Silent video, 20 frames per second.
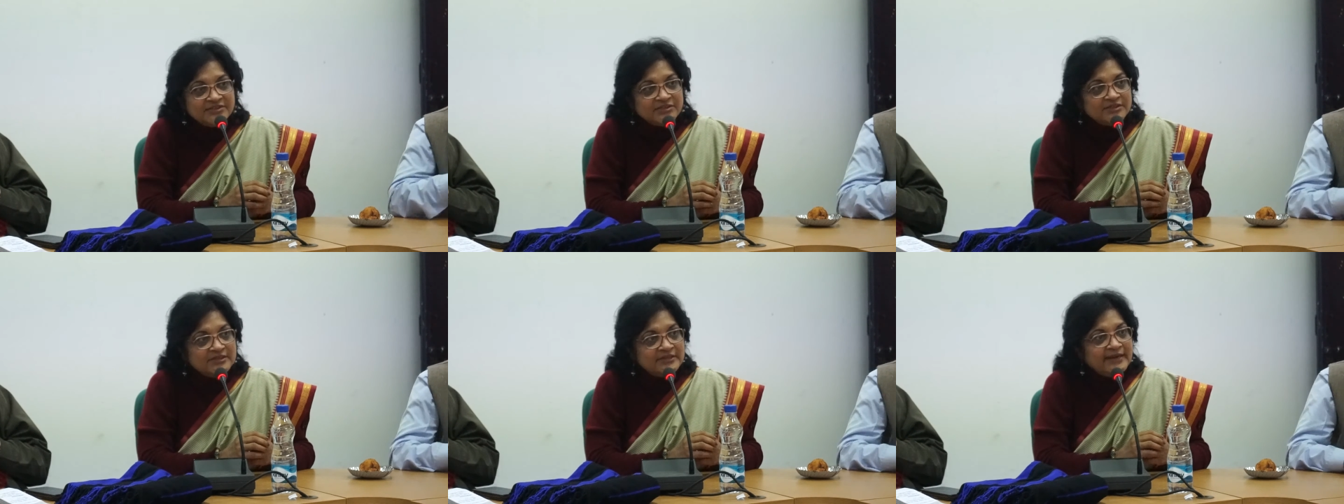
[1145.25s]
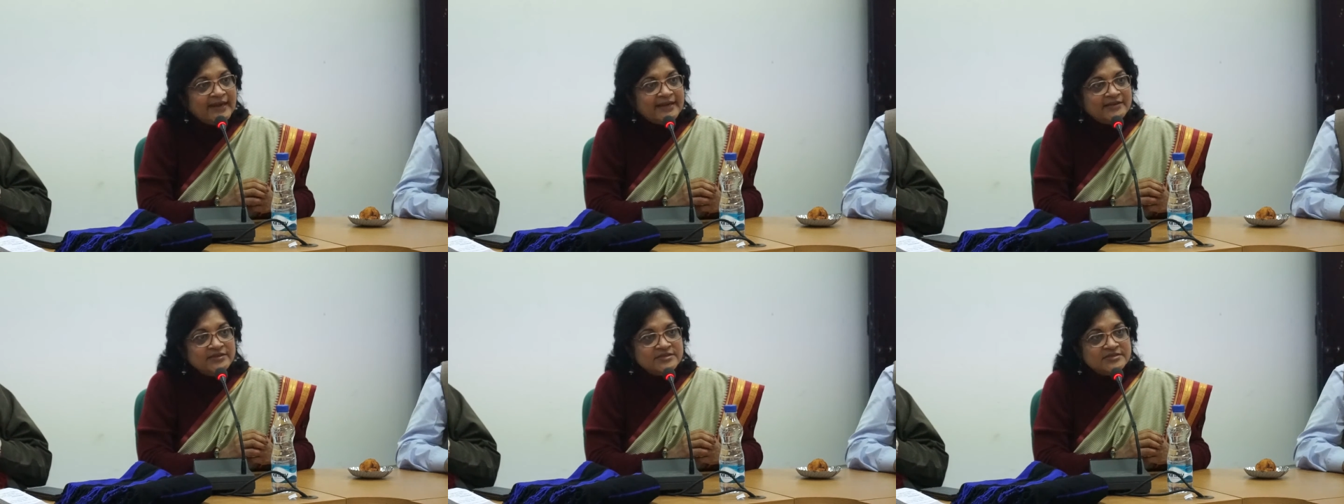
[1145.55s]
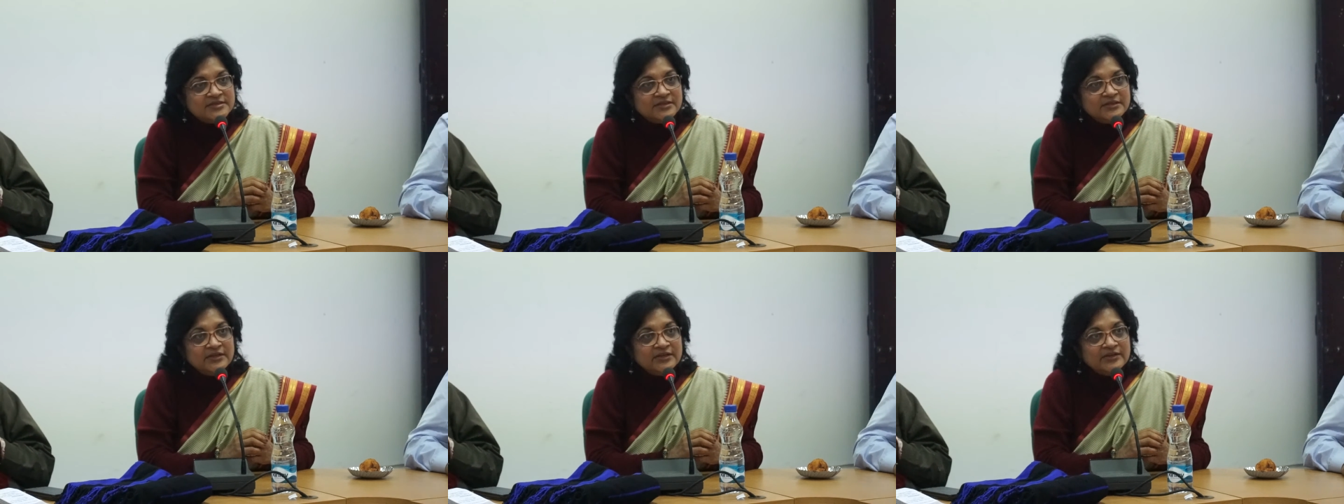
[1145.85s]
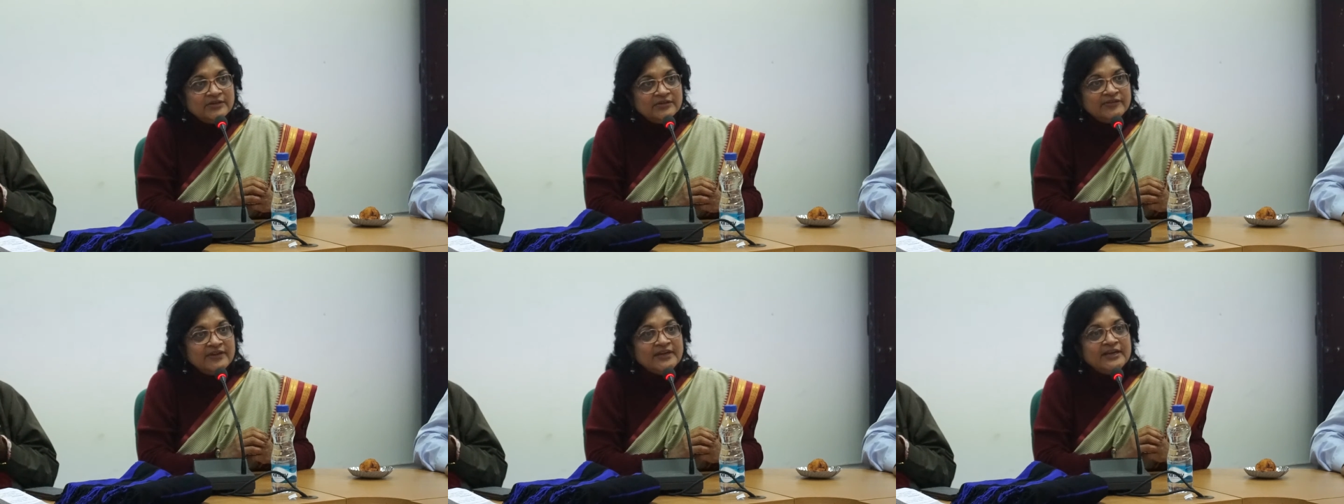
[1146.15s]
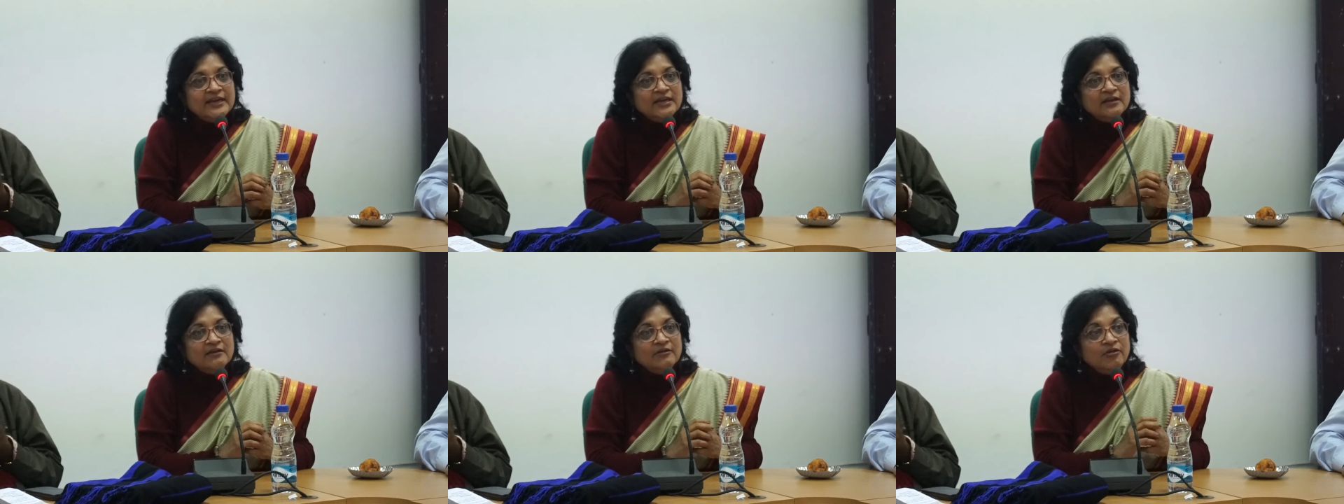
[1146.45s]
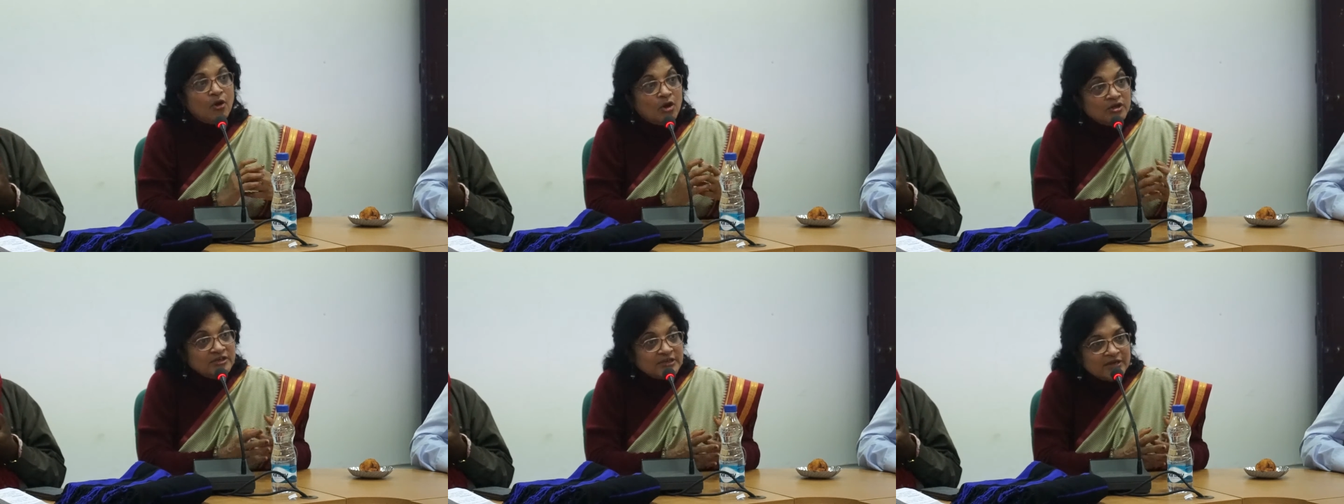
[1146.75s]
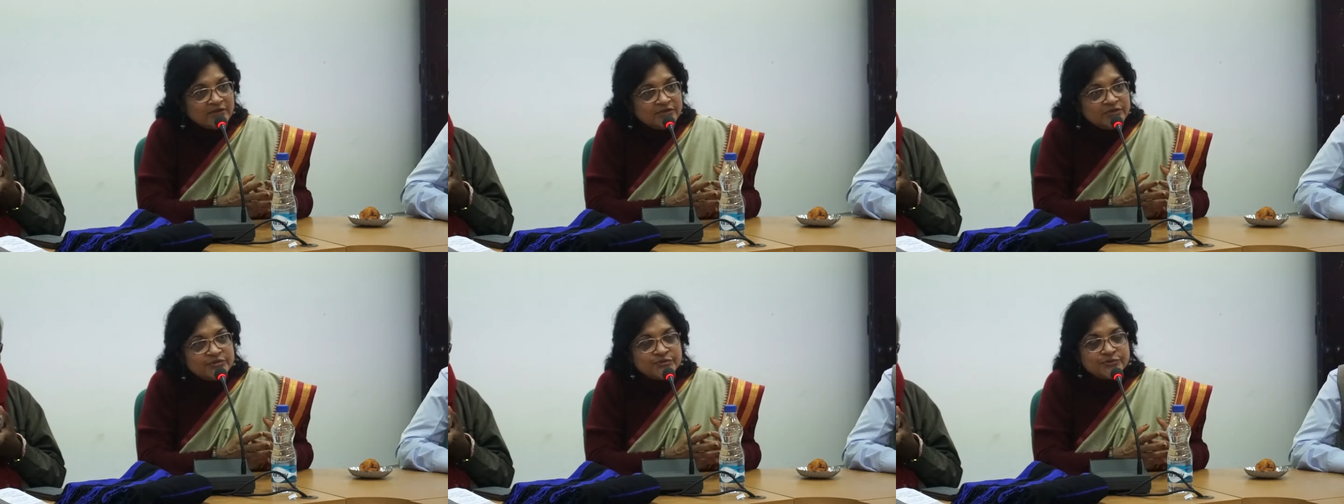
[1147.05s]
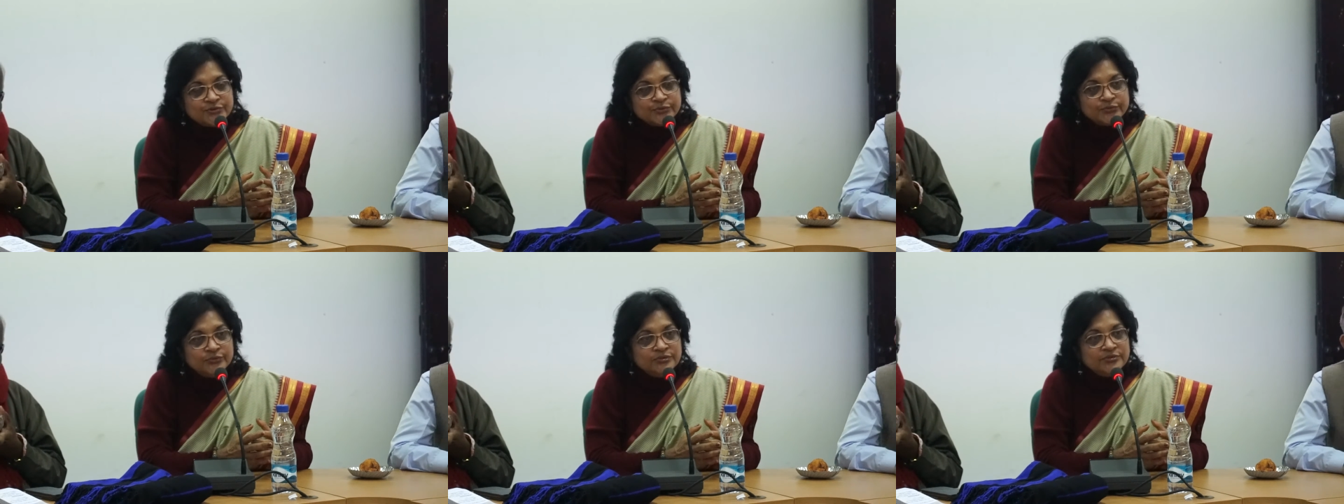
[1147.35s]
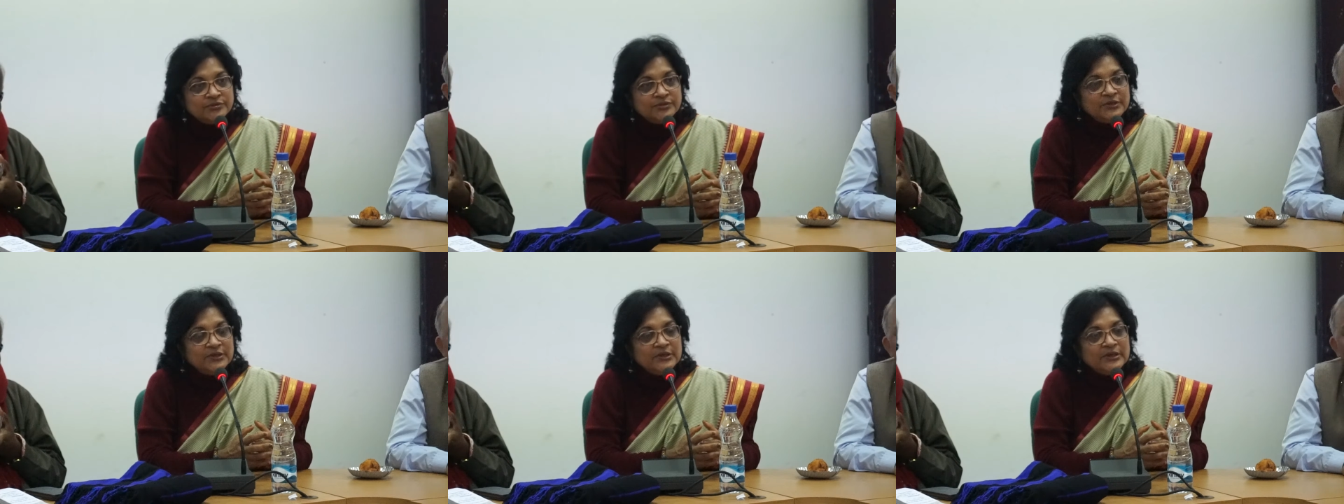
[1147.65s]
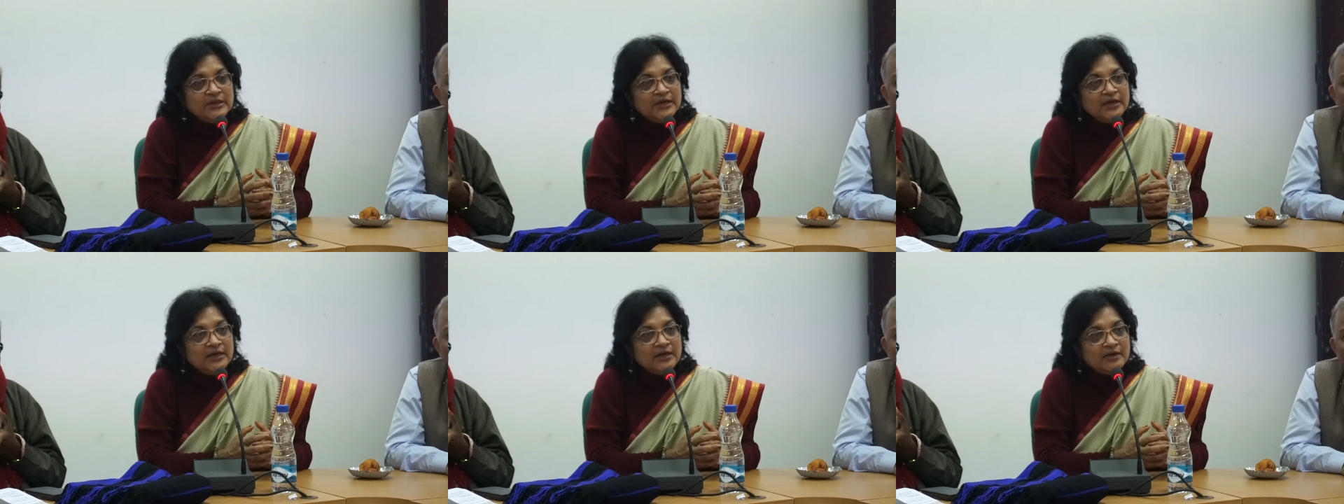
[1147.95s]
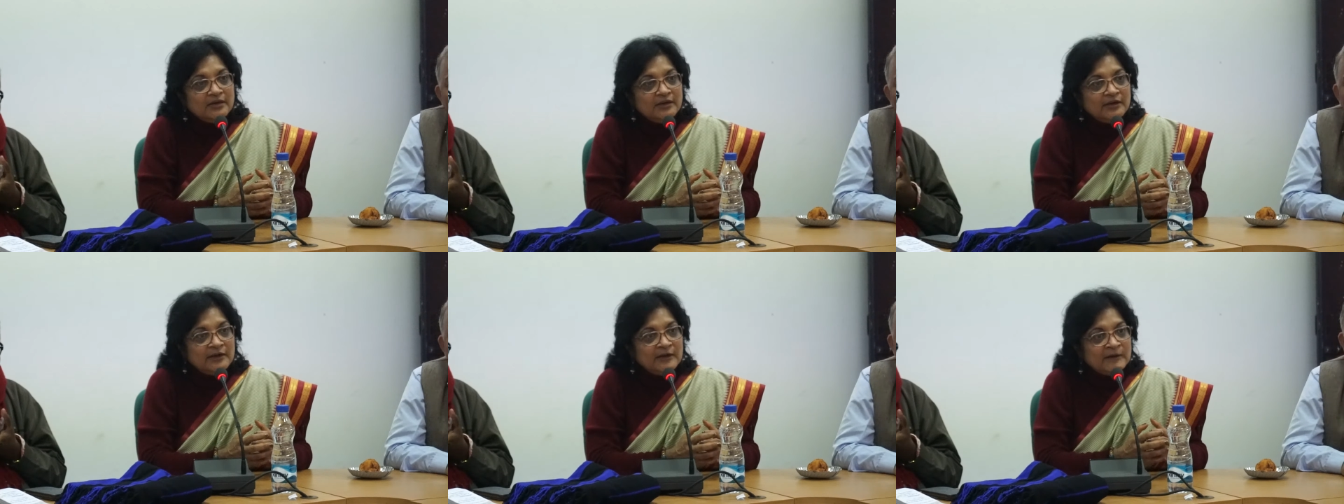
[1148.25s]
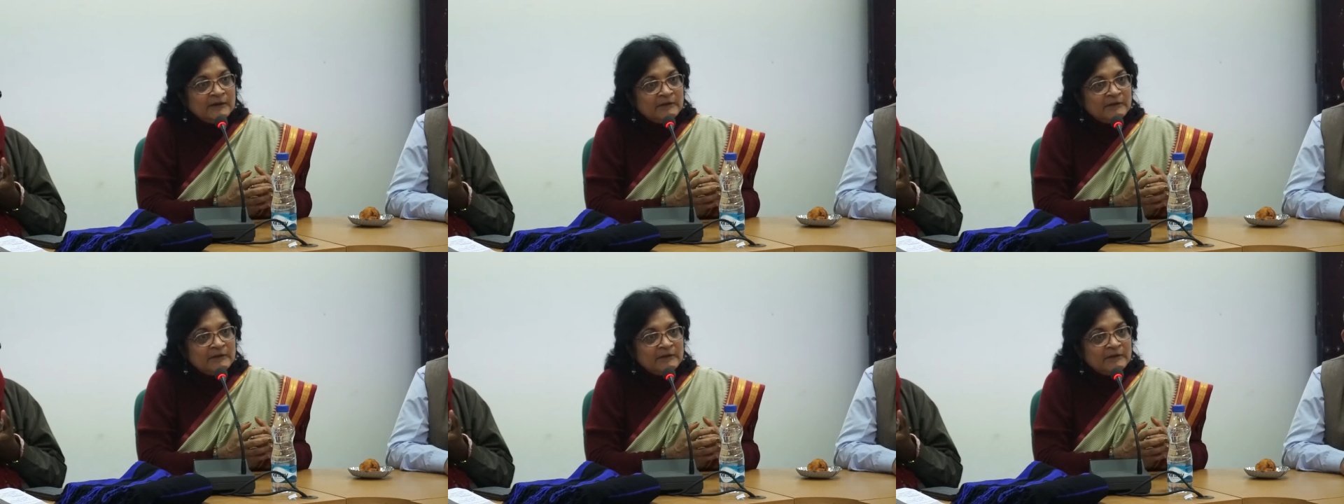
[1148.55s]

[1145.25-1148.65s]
discriminated against, feeling not understood,